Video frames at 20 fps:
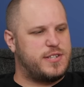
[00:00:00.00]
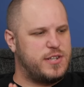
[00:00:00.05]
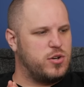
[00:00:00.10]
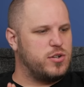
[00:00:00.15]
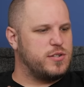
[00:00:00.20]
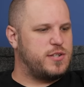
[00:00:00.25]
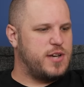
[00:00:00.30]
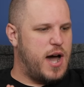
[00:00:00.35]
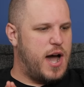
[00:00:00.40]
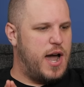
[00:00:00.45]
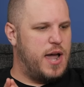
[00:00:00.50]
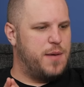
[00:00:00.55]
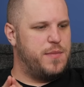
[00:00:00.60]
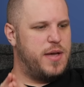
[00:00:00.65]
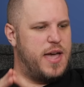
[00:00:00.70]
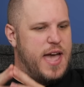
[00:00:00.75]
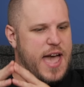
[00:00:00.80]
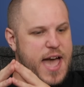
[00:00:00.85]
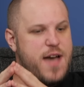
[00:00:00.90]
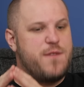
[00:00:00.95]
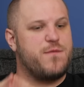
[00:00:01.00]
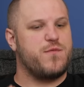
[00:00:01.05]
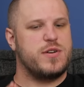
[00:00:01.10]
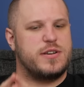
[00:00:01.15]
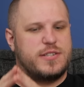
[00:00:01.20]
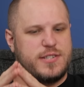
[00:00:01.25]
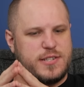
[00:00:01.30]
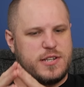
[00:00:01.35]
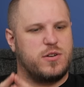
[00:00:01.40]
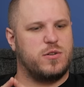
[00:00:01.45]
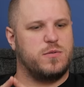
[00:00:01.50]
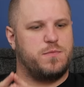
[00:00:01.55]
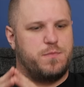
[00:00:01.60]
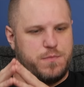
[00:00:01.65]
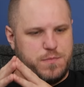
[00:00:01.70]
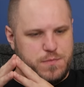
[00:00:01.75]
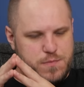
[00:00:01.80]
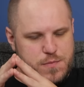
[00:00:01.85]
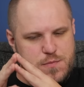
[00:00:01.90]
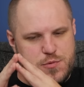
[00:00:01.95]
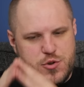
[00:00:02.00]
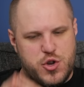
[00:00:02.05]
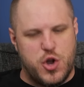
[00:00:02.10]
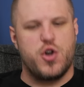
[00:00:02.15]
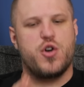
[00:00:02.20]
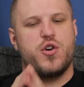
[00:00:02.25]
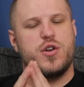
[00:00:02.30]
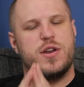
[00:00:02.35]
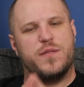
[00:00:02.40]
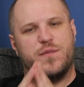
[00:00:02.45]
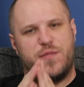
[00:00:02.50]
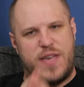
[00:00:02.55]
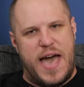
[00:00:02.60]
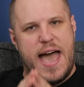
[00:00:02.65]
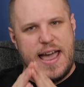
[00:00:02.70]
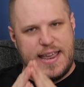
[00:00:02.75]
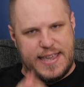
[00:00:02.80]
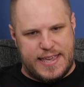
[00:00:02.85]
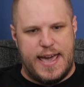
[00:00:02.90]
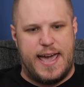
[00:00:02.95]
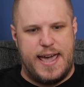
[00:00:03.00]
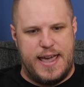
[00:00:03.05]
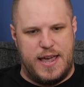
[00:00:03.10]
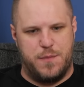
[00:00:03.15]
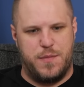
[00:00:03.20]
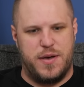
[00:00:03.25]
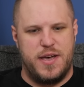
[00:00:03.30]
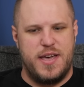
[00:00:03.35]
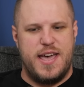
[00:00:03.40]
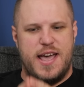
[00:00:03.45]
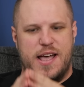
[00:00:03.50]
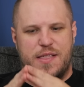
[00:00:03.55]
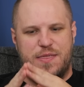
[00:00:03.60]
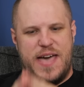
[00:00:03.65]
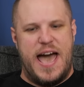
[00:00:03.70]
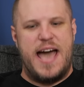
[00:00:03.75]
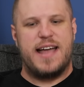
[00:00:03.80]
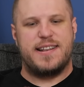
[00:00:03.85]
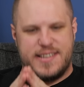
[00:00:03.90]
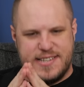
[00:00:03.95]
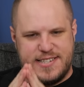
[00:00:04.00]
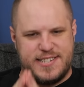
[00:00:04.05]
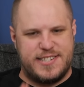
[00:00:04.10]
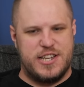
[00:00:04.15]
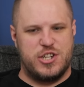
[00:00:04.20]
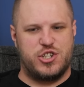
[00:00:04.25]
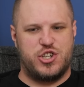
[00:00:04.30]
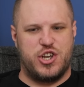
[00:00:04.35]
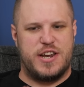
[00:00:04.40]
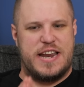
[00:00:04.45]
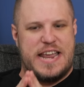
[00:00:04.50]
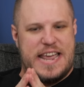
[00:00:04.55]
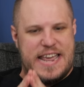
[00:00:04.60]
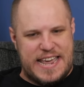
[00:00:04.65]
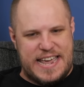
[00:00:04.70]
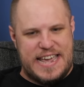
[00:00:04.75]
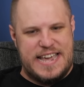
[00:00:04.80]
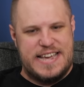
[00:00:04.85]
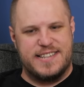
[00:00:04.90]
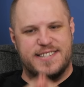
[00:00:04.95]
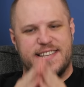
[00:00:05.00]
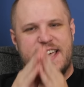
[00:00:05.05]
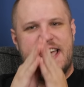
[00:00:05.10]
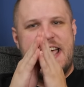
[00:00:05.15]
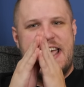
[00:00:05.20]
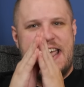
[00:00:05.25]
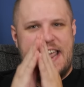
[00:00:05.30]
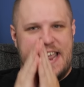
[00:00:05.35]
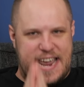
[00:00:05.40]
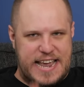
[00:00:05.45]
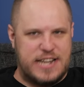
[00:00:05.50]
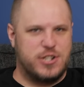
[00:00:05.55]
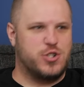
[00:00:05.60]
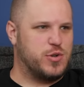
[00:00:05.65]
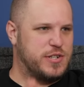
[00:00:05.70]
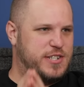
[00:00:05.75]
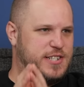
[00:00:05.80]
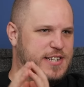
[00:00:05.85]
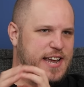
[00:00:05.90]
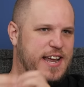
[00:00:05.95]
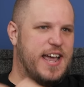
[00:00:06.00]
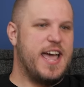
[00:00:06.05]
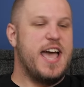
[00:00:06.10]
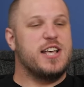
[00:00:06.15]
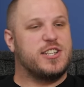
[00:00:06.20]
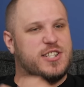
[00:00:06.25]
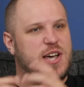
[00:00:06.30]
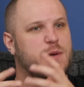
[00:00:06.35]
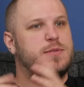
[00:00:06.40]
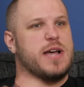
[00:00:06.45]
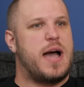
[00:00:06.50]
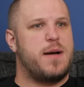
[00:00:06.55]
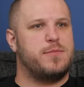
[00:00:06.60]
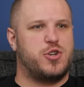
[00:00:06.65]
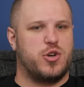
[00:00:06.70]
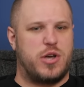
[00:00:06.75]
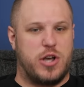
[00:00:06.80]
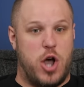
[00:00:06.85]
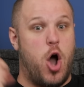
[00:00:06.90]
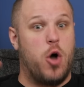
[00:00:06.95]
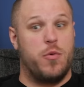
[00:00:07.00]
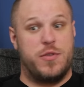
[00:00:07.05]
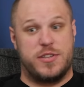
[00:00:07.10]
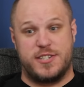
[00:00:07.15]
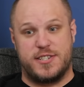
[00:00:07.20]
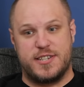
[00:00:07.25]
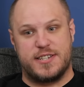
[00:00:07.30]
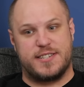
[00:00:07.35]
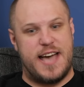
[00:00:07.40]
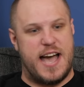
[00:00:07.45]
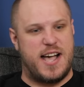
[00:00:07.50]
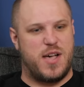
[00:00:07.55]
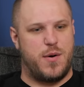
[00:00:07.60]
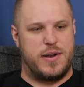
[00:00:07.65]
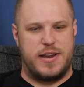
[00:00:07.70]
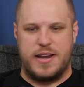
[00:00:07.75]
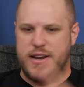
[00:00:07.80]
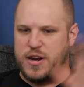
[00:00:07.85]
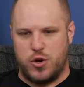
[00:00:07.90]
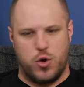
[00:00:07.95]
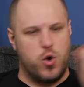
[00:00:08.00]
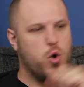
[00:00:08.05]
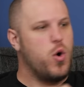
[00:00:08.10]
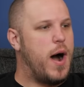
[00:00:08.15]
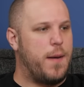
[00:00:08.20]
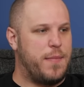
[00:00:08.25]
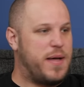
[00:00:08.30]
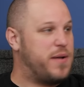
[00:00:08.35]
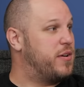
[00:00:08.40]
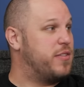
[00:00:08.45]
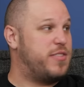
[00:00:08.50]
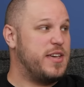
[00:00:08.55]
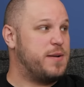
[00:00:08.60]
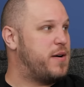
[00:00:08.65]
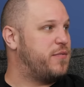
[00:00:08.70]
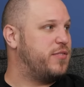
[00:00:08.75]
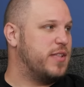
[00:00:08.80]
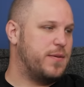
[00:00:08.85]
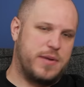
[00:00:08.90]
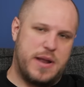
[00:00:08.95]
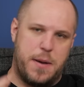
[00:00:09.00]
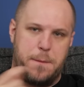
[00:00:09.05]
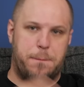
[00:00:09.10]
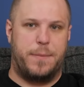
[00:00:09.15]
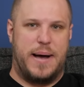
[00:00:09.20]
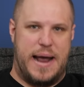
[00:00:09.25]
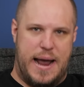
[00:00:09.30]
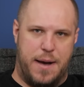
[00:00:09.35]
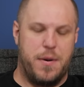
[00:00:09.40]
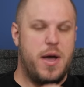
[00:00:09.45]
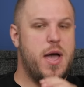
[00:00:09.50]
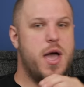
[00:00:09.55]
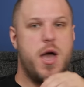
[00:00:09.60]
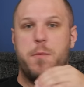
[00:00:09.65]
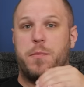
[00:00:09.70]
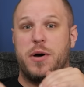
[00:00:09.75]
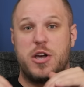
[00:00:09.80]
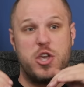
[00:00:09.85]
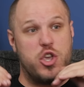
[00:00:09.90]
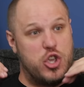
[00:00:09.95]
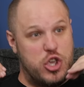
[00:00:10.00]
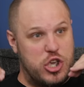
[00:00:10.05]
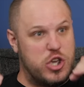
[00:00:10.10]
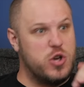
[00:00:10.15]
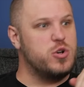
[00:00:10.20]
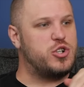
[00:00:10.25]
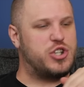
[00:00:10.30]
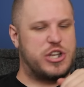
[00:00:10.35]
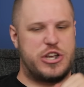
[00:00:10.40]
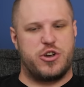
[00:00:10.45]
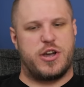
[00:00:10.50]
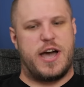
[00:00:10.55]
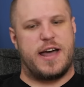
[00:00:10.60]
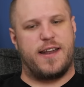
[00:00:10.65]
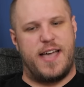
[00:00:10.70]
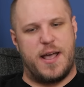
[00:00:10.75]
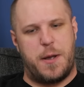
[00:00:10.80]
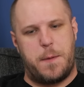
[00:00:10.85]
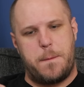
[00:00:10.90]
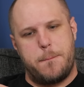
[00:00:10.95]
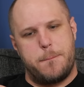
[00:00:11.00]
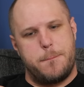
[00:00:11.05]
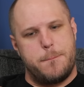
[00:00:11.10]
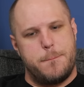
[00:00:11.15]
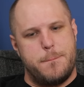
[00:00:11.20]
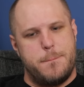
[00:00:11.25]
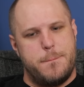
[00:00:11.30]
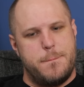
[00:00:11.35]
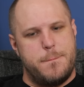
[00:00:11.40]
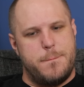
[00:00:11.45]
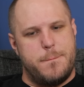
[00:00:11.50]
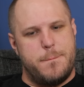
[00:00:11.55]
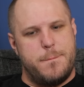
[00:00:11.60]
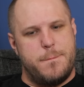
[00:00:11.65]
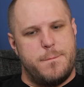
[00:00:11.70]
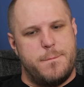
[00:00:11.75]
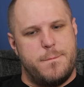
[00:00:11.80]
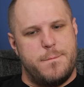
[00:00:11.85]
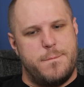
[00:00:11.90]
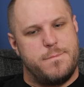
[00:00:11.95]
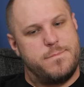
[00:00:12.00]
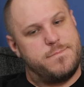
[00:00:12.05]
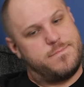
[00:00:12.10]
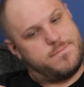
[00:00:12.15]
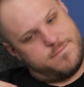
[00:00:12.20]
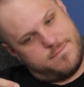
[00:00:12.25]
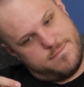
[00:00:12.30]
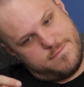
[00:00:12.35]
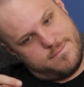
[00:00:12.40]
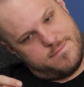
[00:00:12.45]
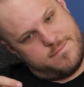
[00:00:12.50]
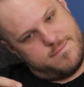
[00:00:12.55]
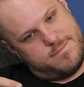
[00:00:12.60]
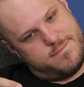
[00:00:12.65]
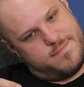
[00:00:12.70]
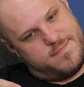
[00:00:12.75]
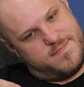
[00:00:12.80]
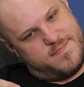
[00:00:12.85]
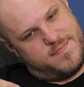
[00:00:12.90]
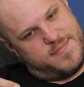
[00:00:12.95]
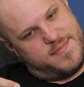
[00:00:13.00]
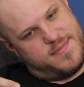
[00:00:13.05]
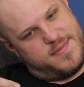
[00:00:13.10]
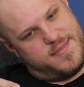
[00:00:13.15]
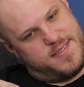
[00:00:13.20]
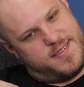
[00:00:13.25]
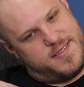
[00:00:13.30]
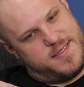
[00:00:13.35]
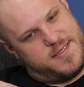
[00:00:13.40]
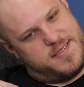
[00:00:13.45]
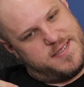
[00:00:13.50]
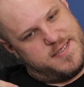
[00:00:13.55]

single time, every single turn of that game, that decision is interesting. Yeah. Sometimes you're like, oh, this is exactly what I needed. Cool. I'm not even thinking about flipping it. Bam. But usually you're kind of like, hmm, maybe.